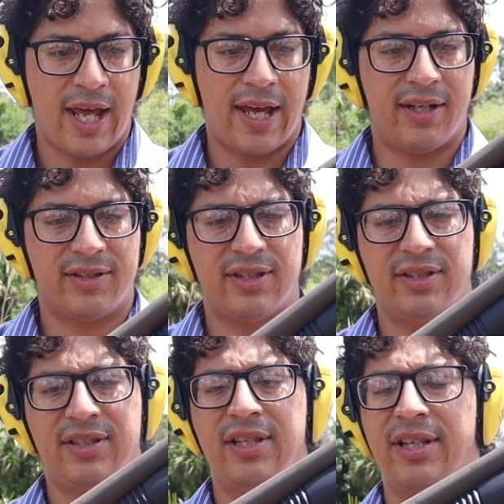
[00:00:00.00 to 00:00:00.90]
And this
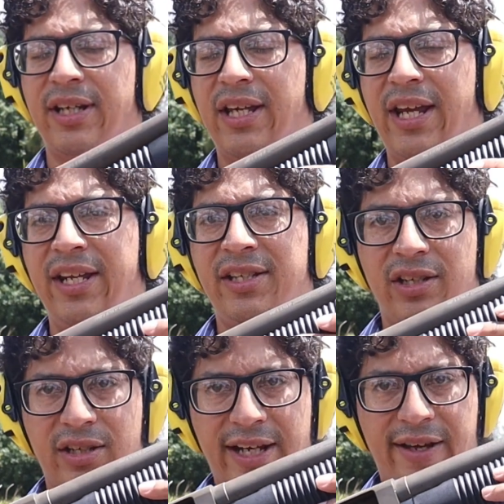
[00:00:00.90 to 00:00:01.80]
is the
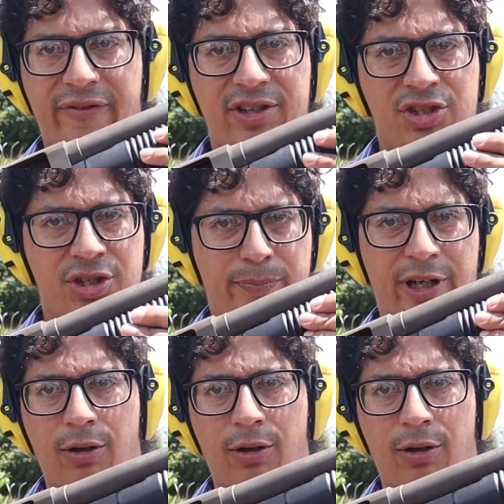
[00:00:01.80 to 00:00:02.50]
18.5-inch